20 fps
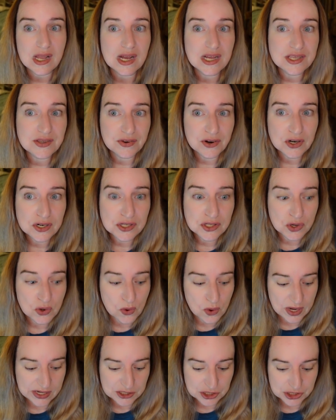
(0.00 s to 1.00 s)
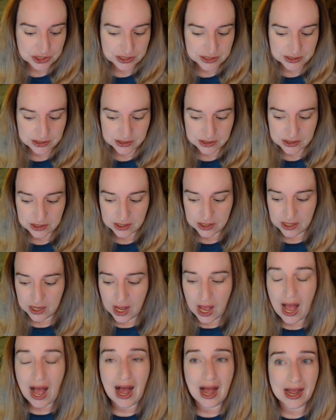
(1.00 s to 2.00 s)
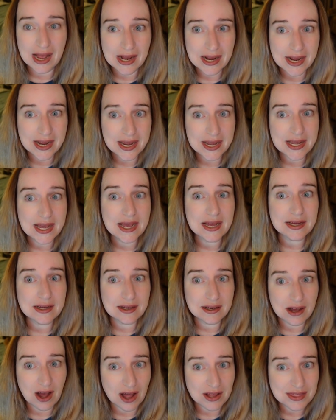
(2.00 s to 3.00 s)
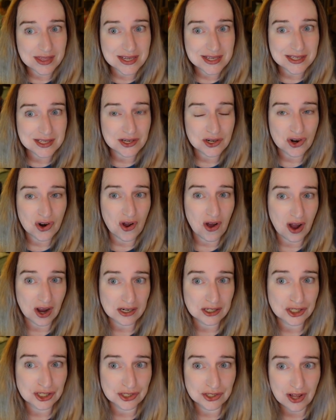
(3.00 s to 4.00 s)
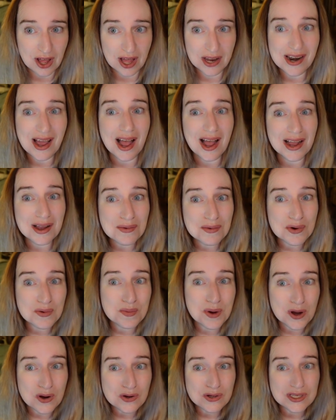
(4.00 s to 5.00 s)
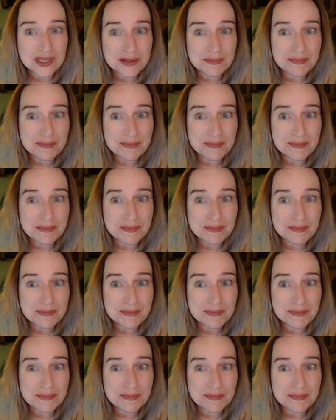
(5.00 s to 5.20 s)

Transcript: As far as the questions, I, I got these in an auction lot. I will post